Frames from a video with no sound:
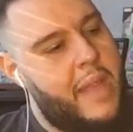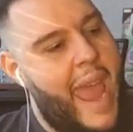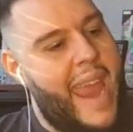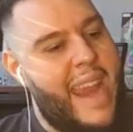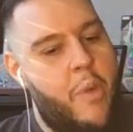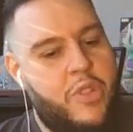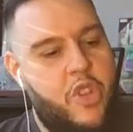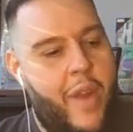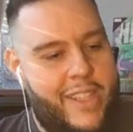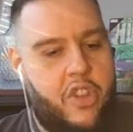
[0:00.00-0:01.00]
and it was
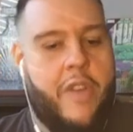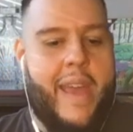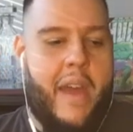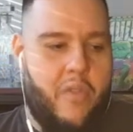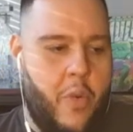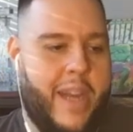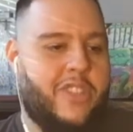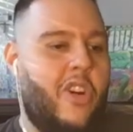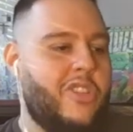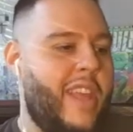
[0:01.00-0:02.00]
a great song that got ruined. It's
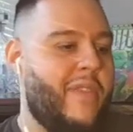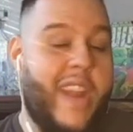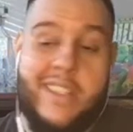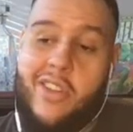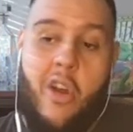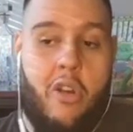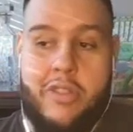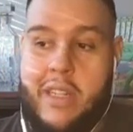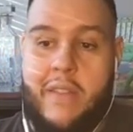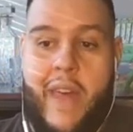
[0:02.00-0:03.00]
songs like Vanessa
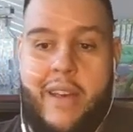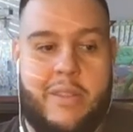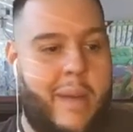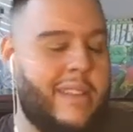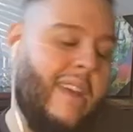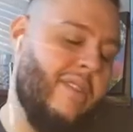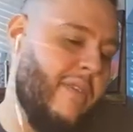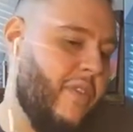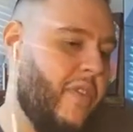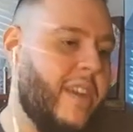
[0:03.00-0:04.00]
Carlton, 1,000 Miles, I don't give
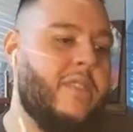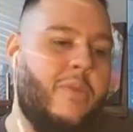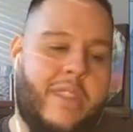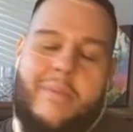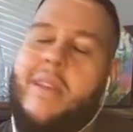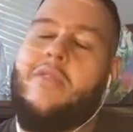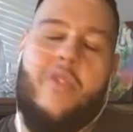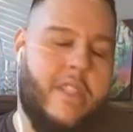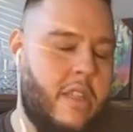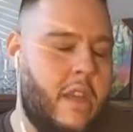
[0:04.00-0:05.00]
a fuck.
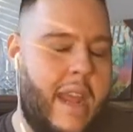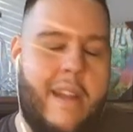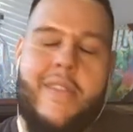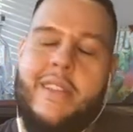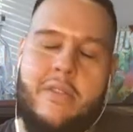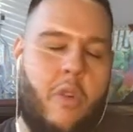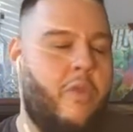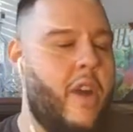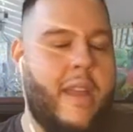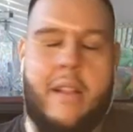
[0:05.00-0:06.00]
Christian, you're going to hear this? Don't
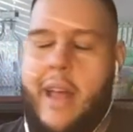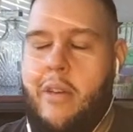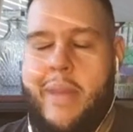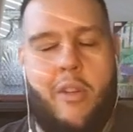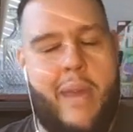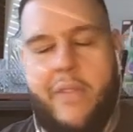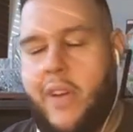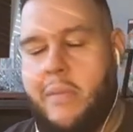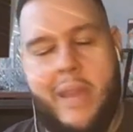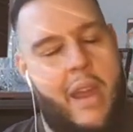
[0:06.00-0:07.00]
fucking clown me. Don't make
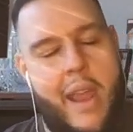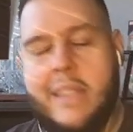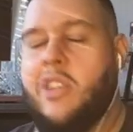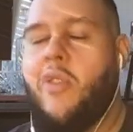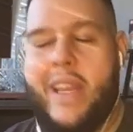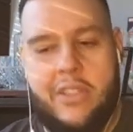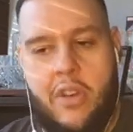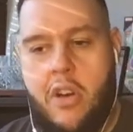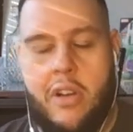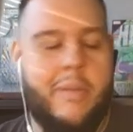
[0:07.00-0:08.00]
fun of me. It's a great
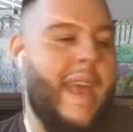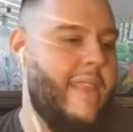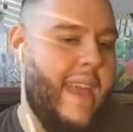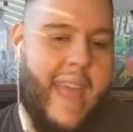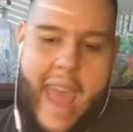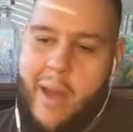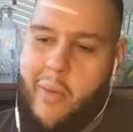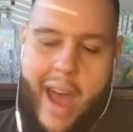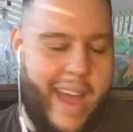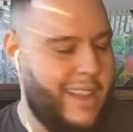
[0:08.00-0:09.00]
song. And then
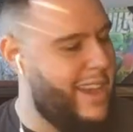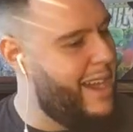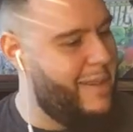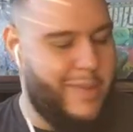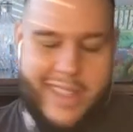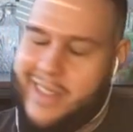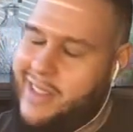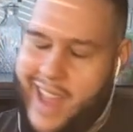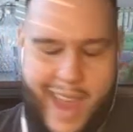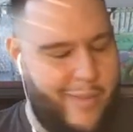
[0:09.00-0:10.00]
Cameron comes and says,
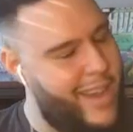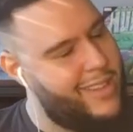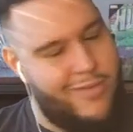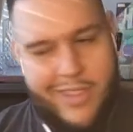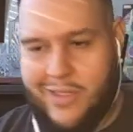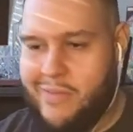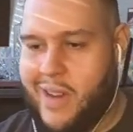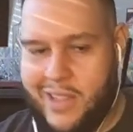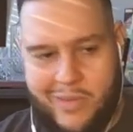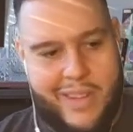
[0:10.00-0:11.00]
Cameron doing too
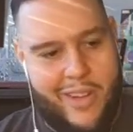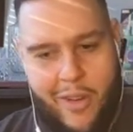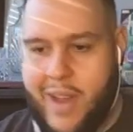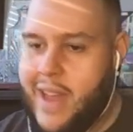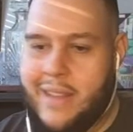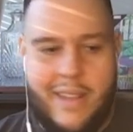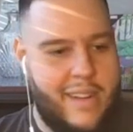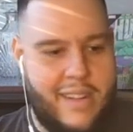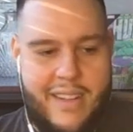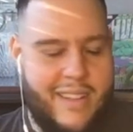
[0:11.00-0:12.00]
much. We know.
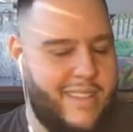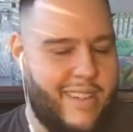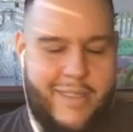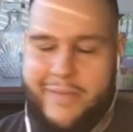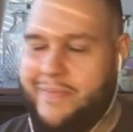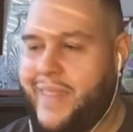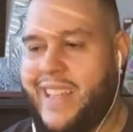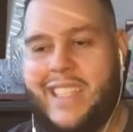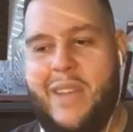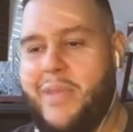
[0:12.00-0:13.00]
You know,
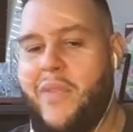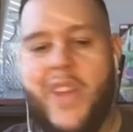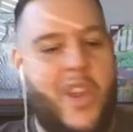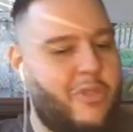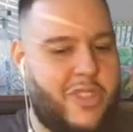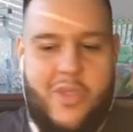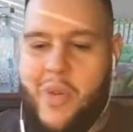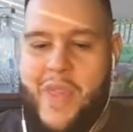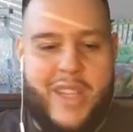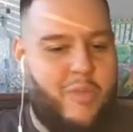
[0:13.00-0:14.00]
I see him in the video just
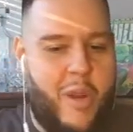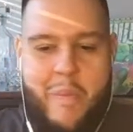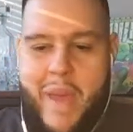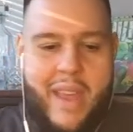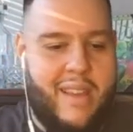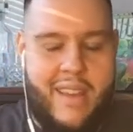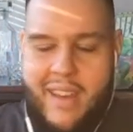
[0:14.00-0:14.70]
doing this with a pink,